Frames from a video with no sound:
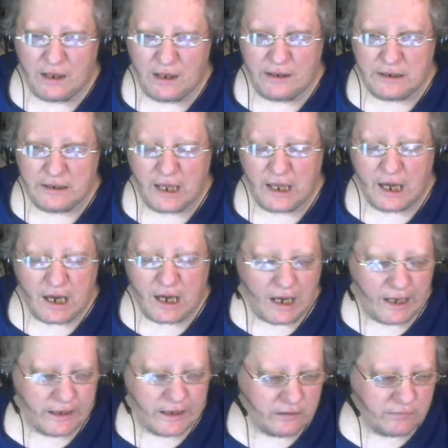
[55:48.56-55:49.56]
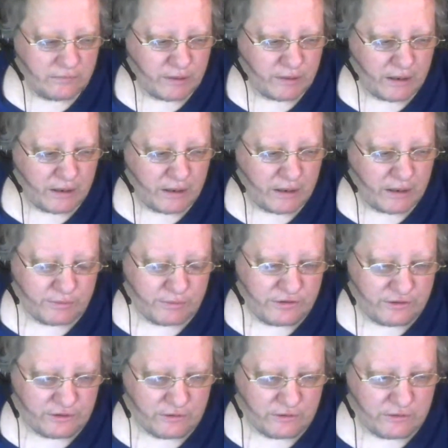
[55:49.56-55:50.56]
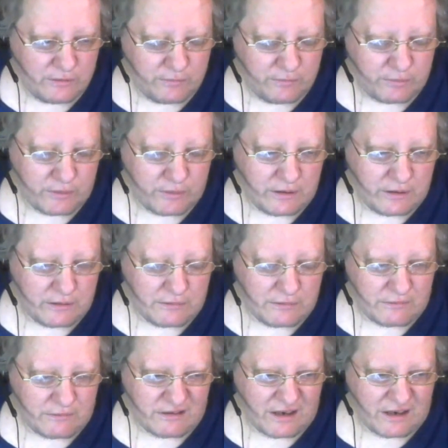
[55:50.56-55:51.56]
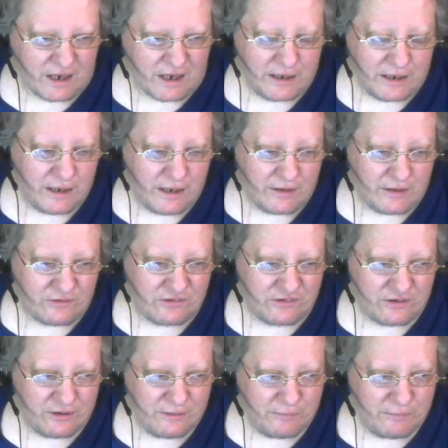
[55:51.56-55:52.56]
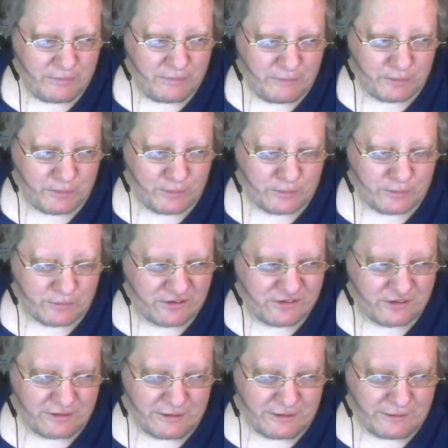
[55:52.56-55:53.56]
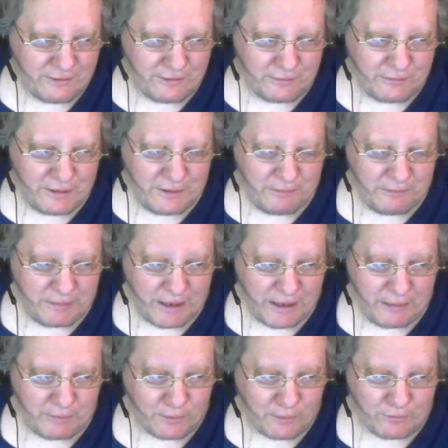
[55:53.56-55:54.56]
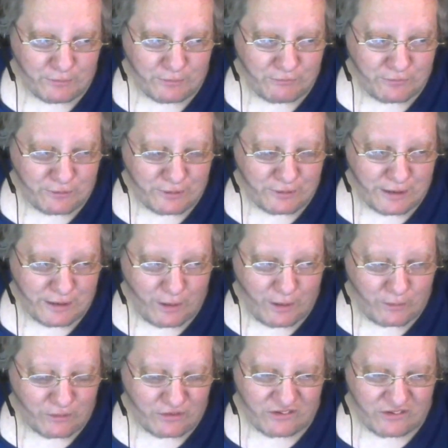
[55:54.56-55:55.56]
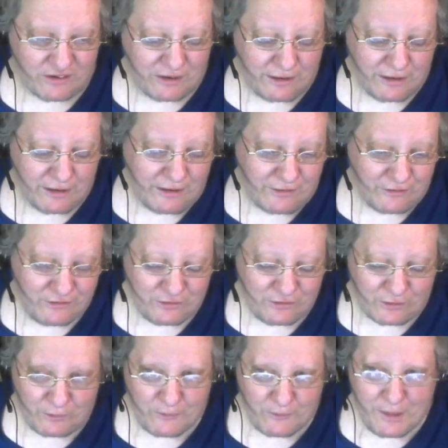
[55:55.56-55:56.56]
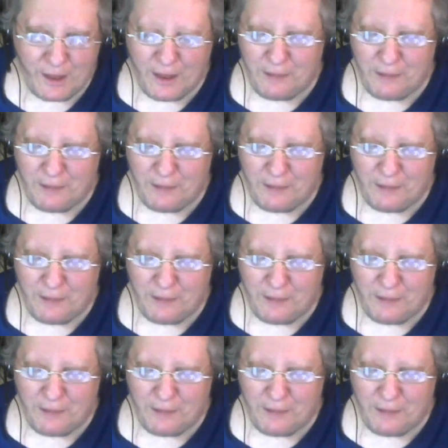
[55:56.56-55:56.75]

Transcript: yeah, I could probably do it, but I can't see people listening to me babble for hours on end. So